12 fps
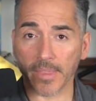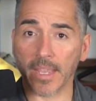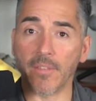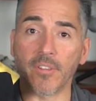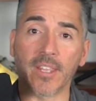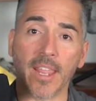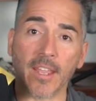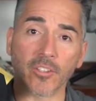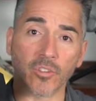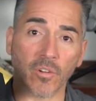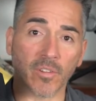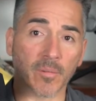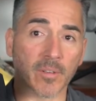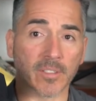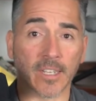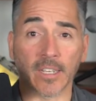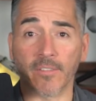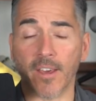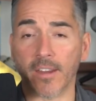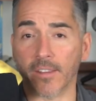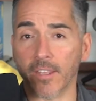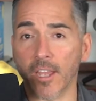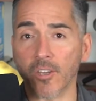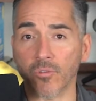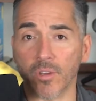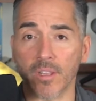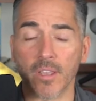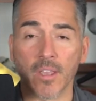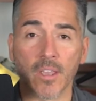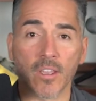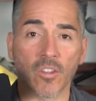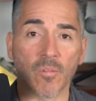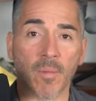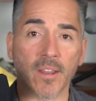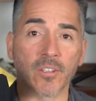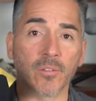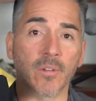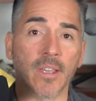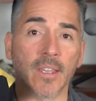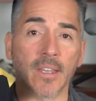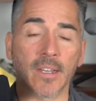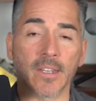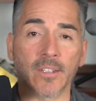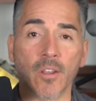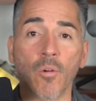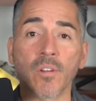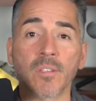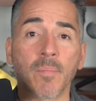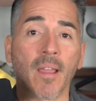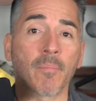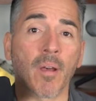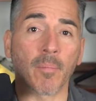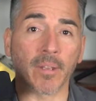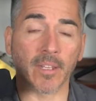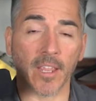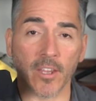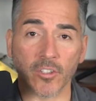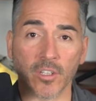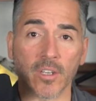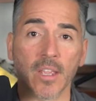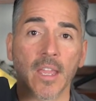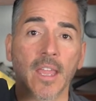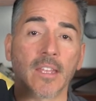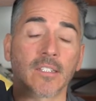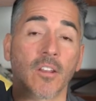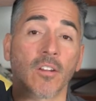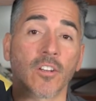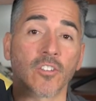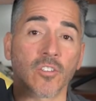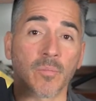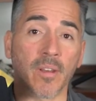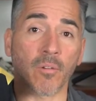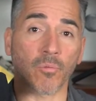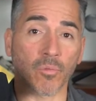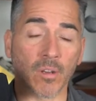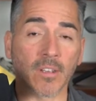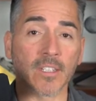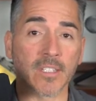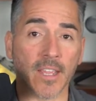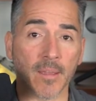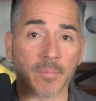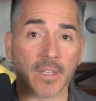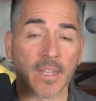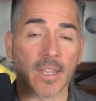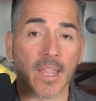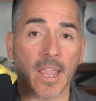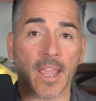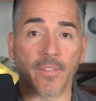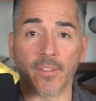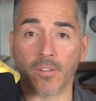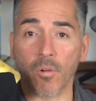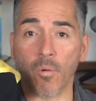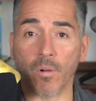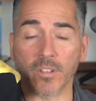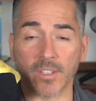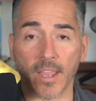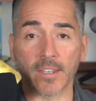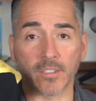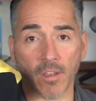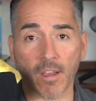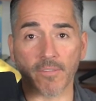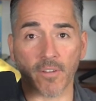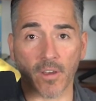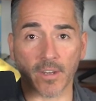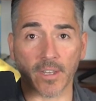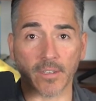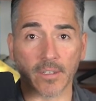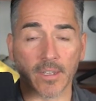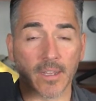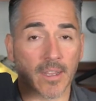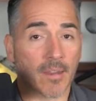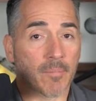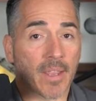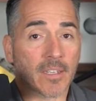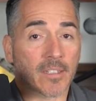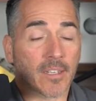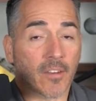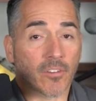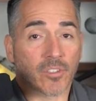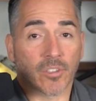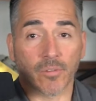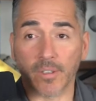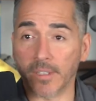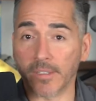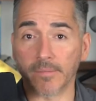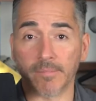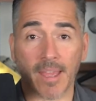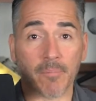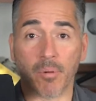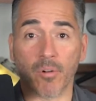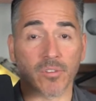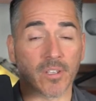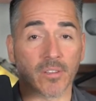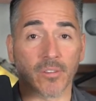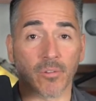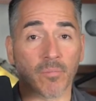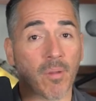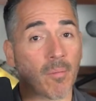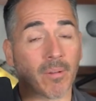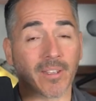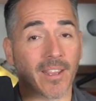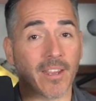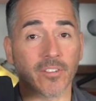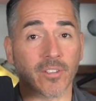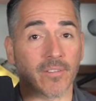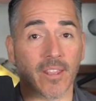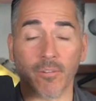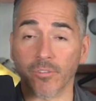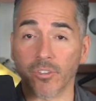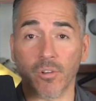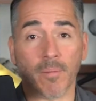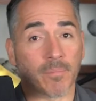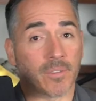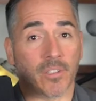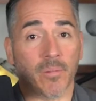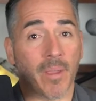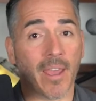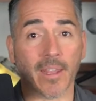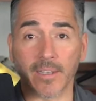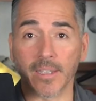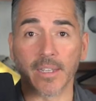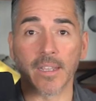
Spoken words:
If you can't serve them because they live out of the country, you might do a notice by publication, as long as there's been a real attempt and the court signs off on it. And basically you're suing that person through publication. They don't show up, too bad.